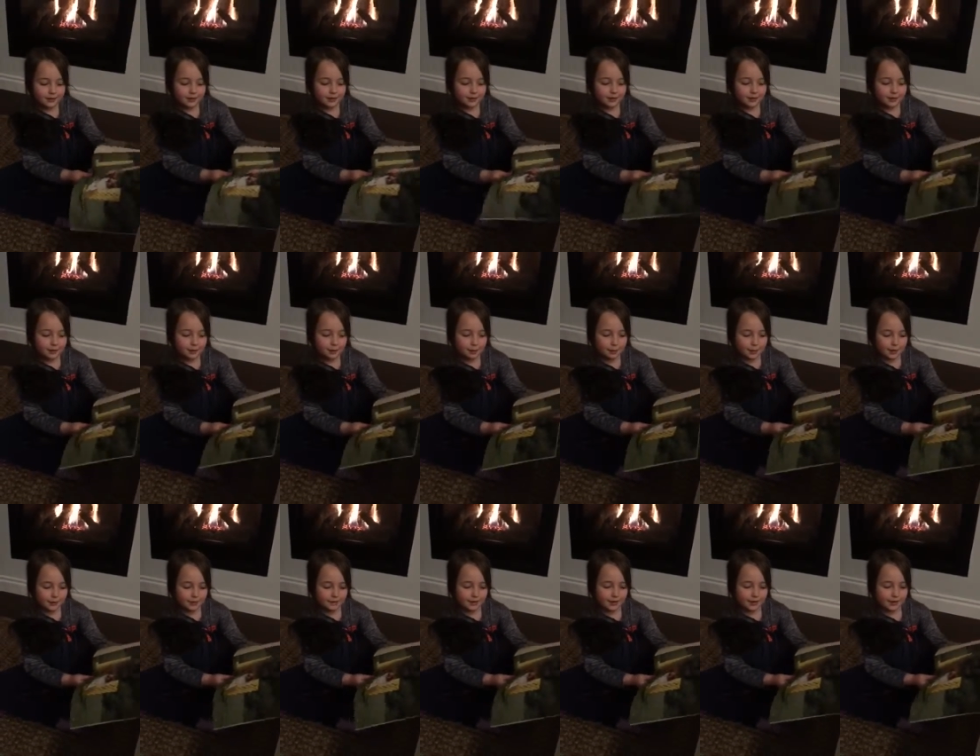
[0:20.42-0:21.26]
This is
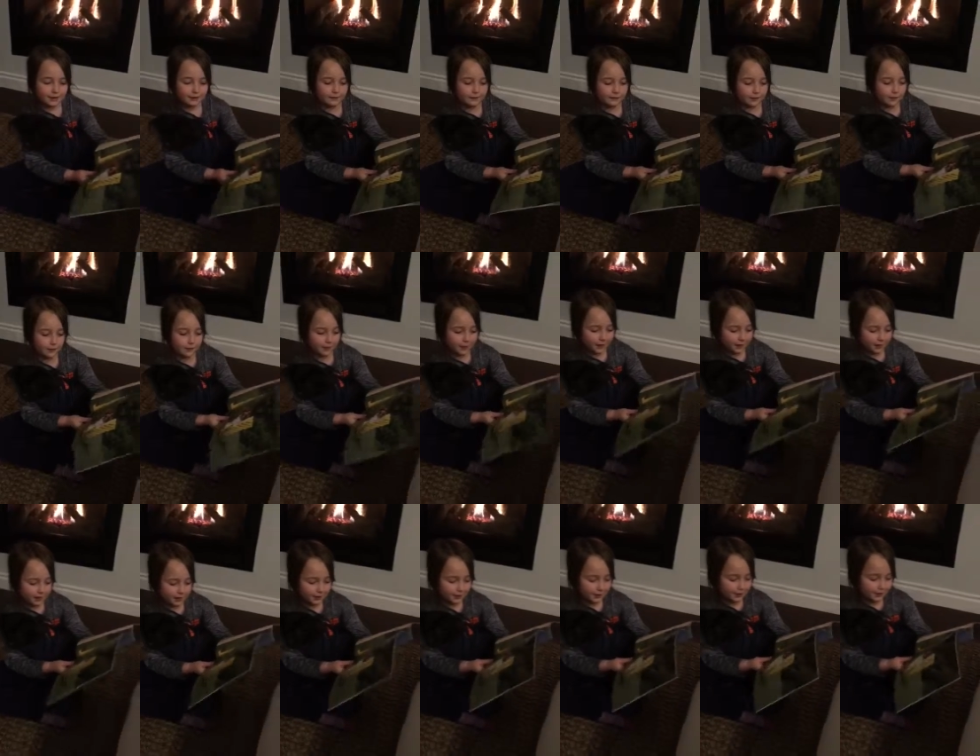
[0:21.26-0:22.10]
my favorite
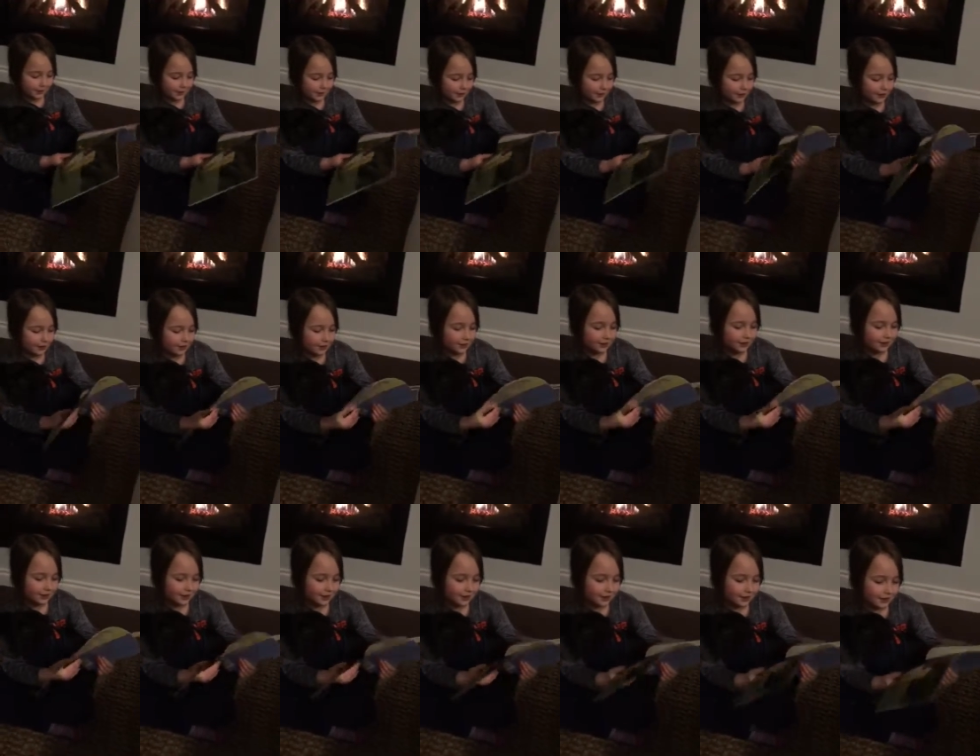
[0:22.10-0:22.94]
one
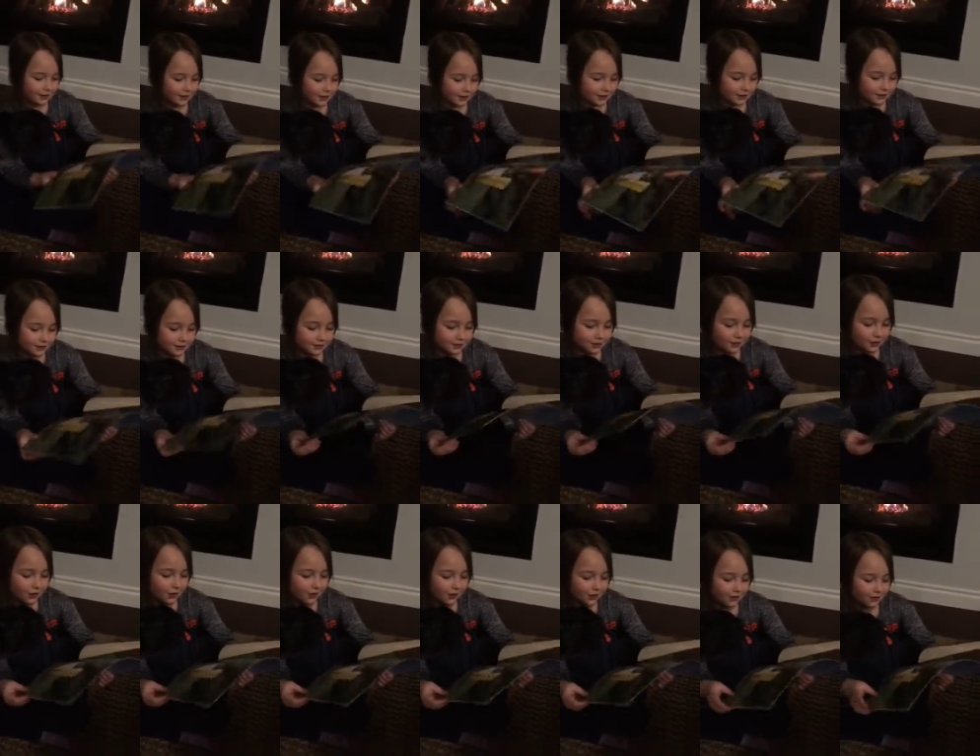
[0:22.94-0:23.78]
because the
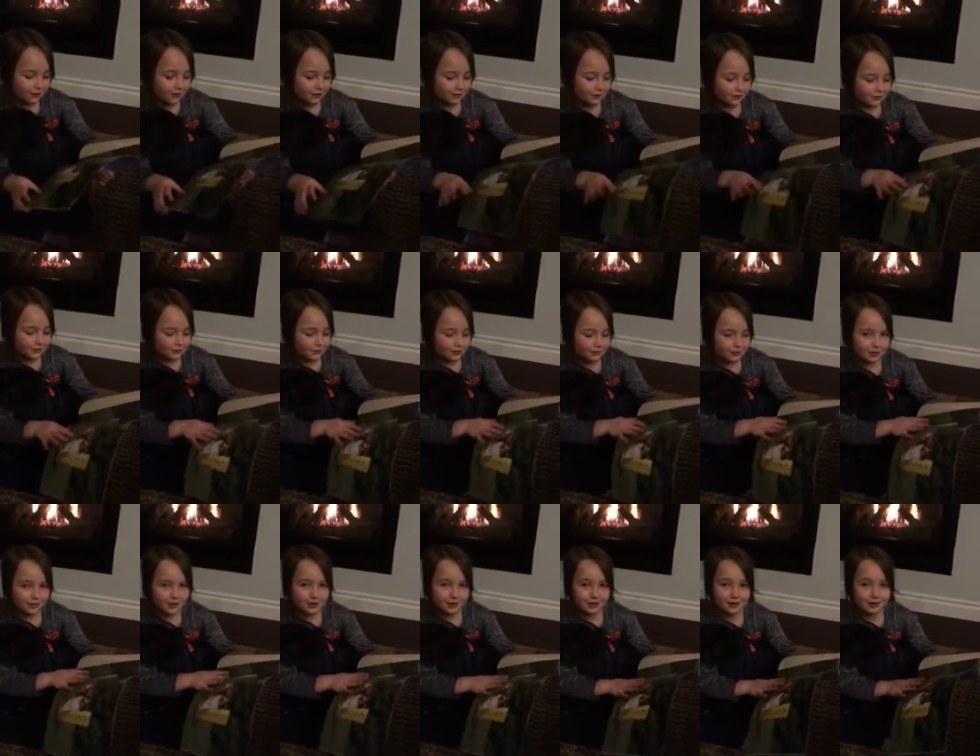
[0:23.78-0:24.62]
dog
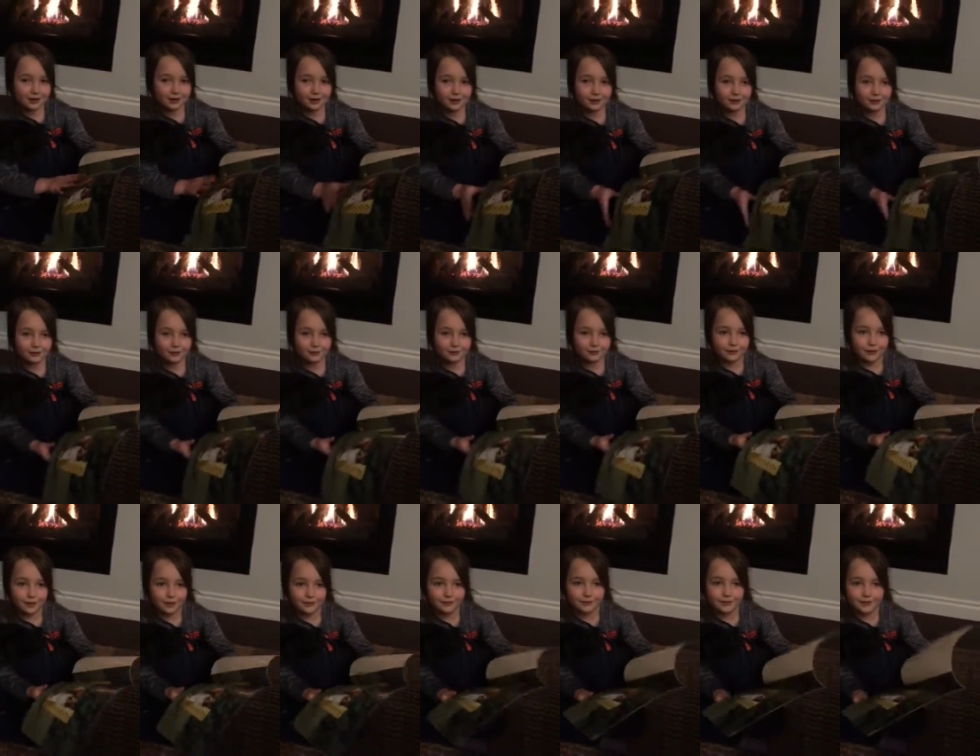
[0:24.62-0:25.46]
looks like it's so
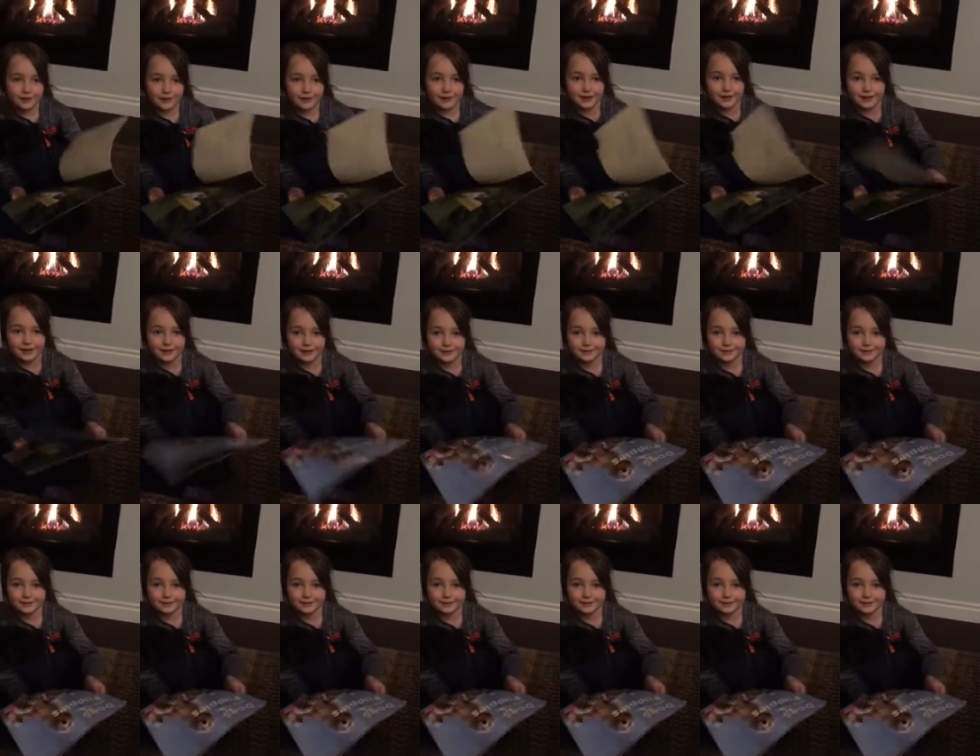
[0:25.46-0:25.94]
fluffy.